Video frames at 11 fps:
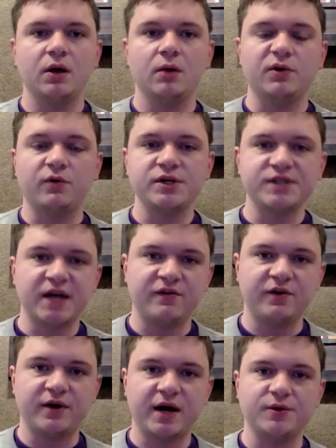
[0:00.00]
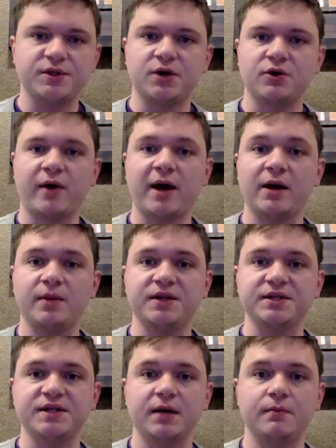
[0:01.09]
Before Stanford, I was an undergrad at Penn
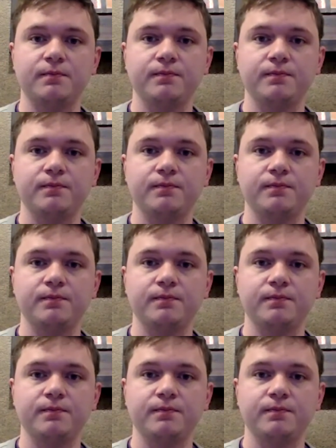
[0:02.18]
State.